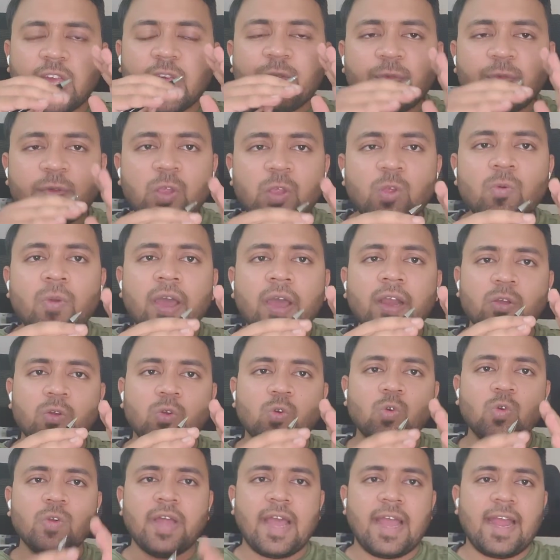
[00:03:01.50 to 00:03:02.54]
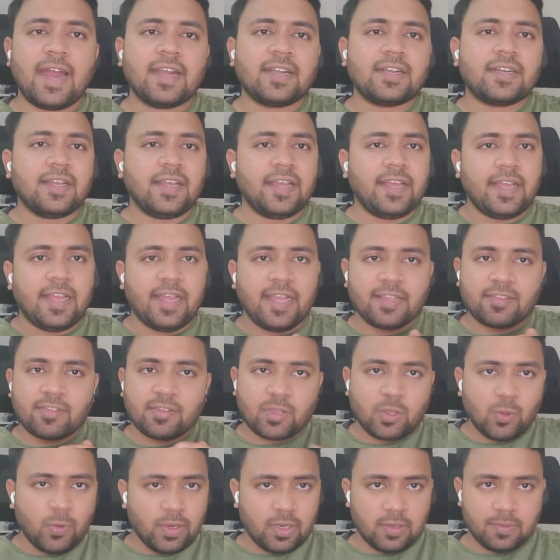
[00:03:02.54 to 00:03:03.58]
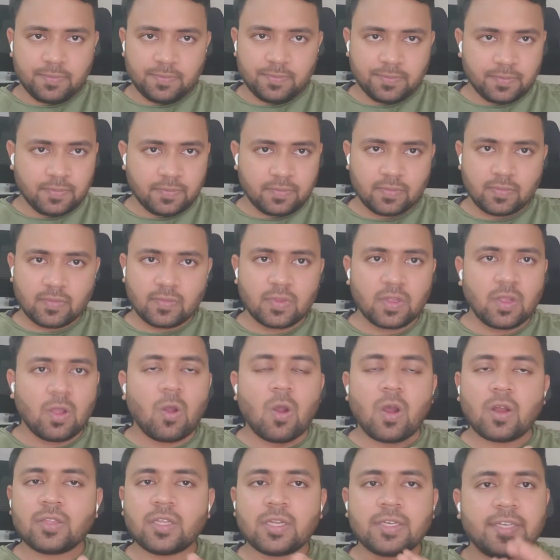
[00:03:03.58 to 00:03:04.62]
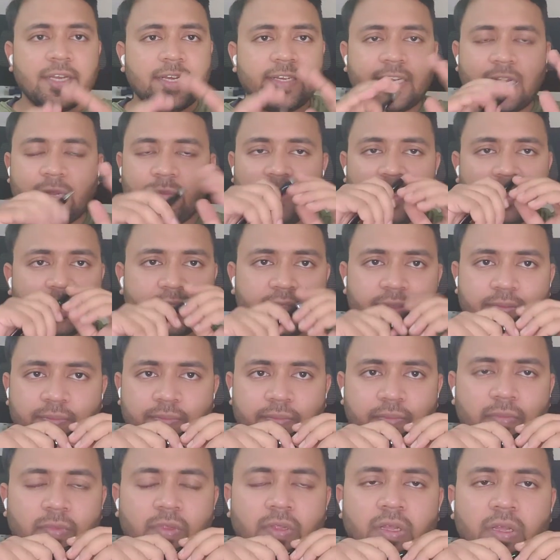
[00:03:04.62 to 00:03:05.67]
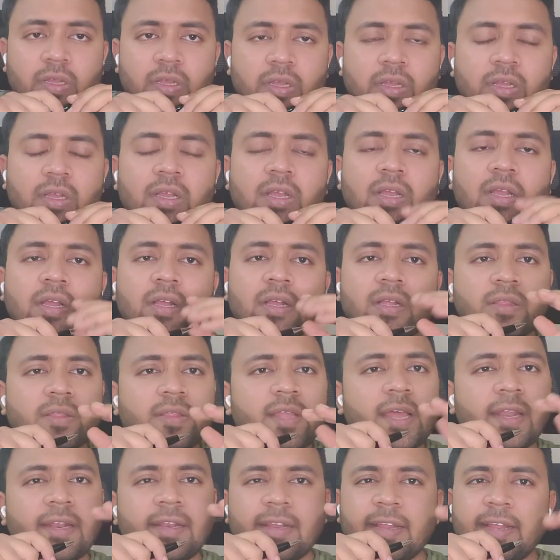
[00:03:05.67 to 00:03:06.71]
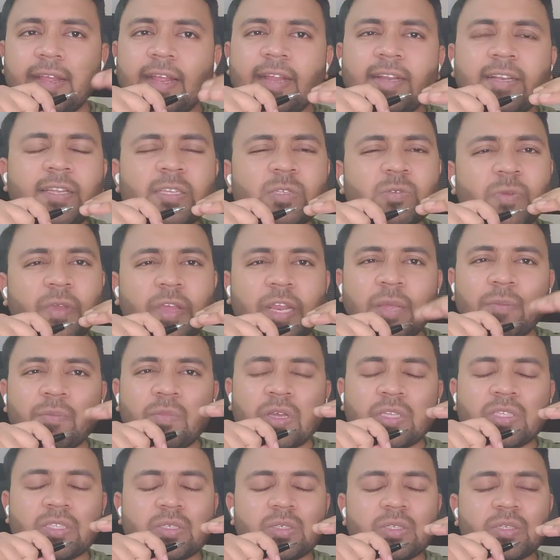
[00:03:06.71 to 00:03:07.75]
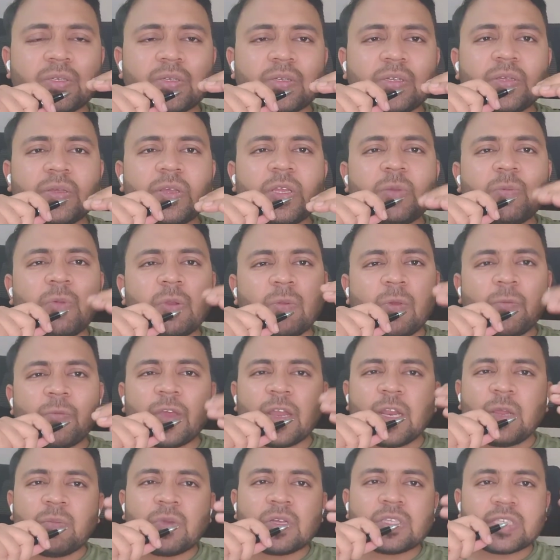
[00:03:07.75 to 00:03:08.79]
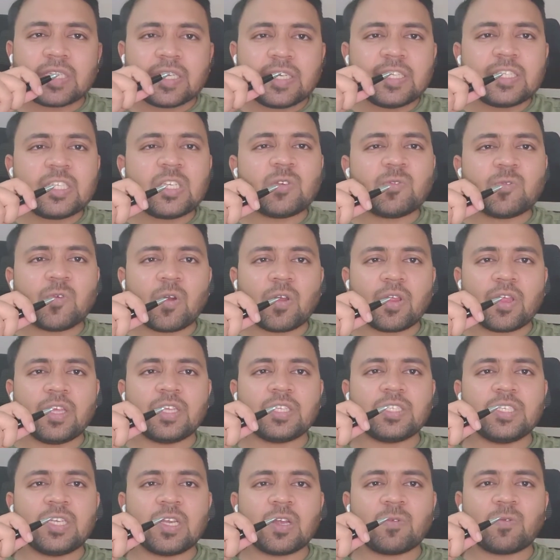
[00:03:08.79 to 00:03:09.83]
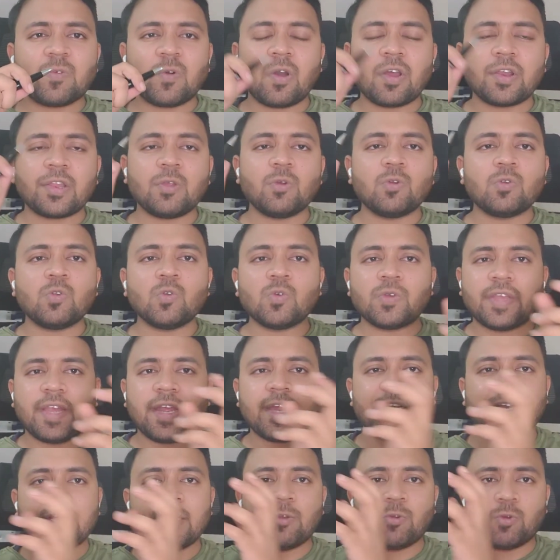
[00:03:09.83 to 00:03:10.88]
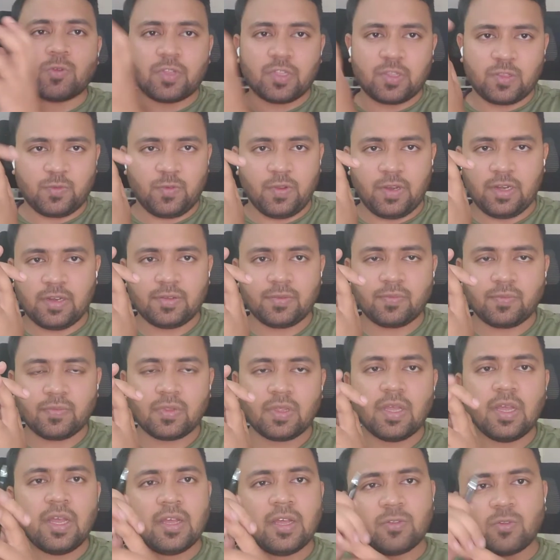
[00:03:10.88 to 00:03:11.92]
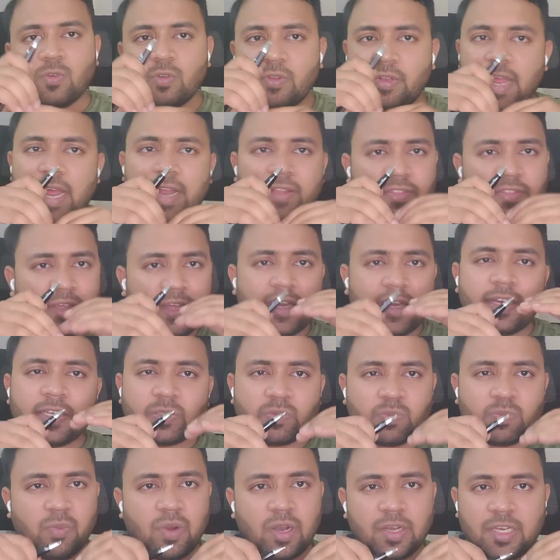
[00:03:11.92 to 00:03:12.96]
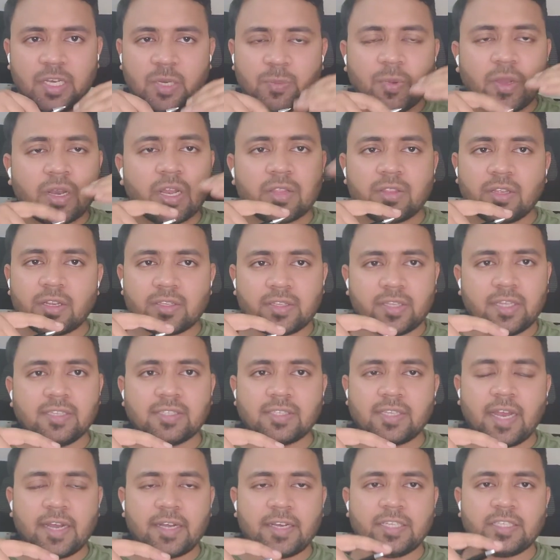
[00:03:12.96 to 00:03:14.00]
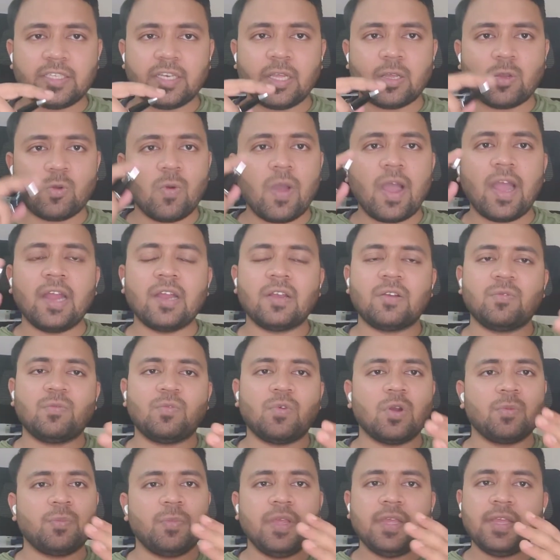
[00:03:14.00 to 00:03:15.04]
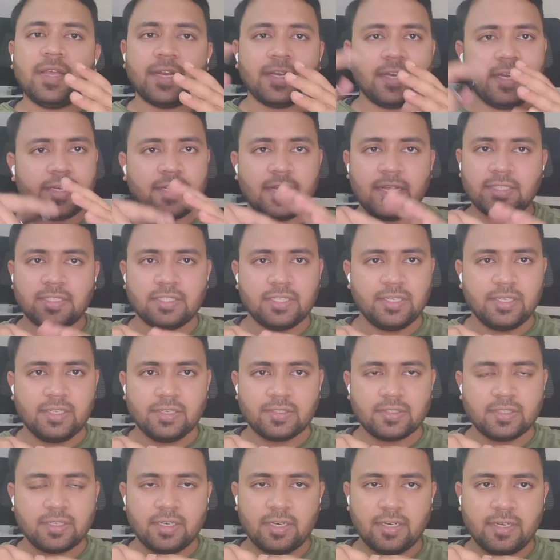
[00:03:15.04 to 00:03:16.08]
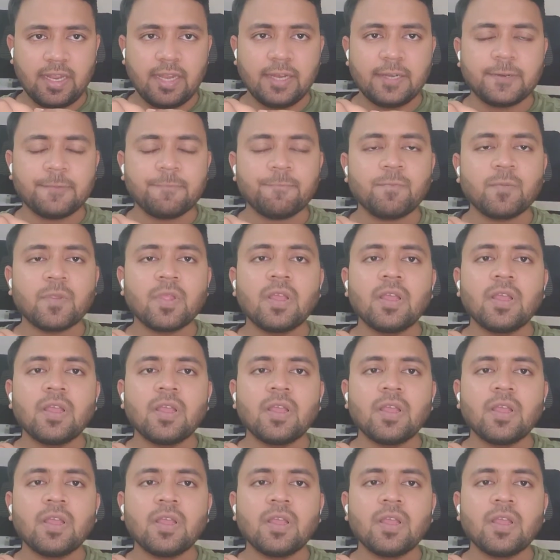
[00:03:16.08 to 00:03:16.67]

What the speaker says: if you are good at SQL or the database, then it will be very much easier for you to get into this field. So yeah, there is multiple other things that is required for being a data engineer, right?